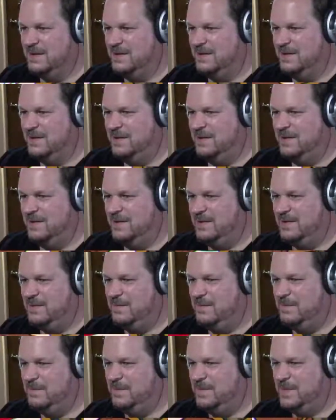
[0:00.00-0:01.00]
Alright.
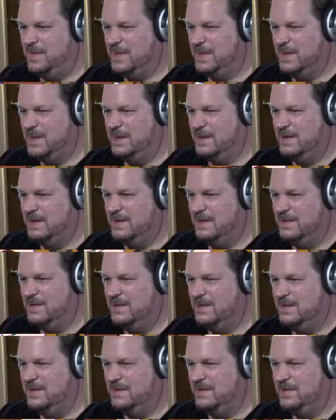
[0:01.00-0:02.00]

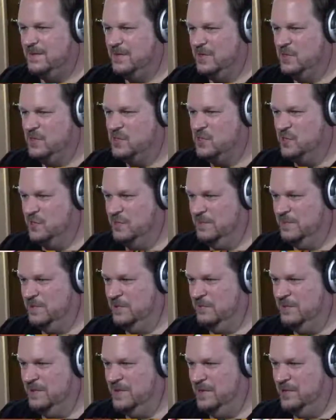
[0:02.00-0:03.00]
I think he's gonna be
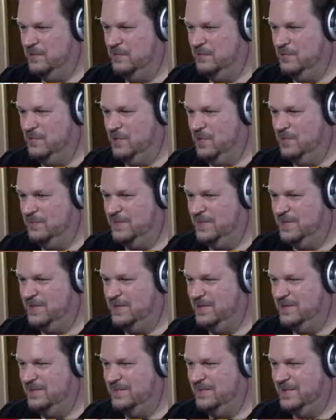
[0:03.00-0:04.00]
ready to roll at me.
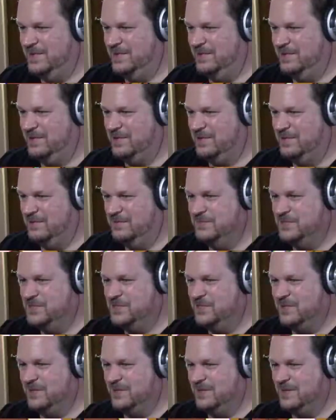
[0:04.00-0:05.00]
Yep, then here it
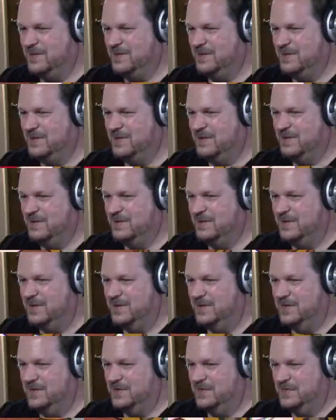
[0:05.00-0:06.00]
comes.
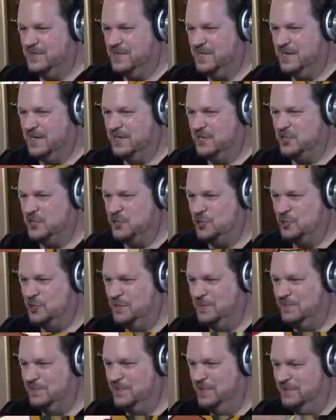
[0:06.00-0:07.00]
Got a dash
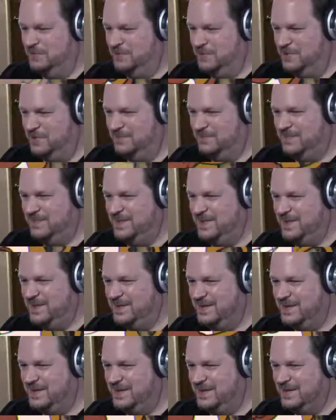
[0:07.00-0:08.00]
jump over him
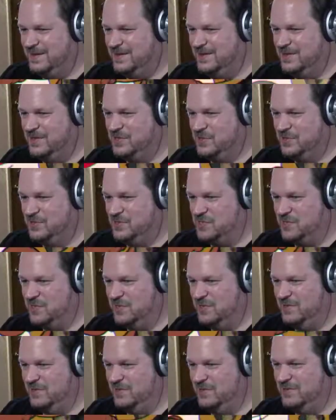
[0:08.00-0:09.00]
so it doesn't
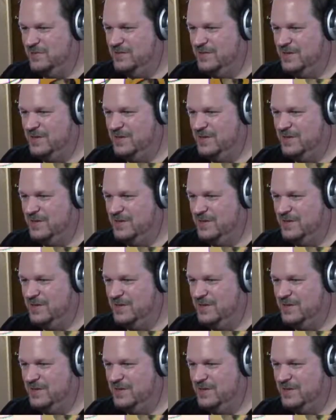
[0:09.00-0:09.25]
hit you.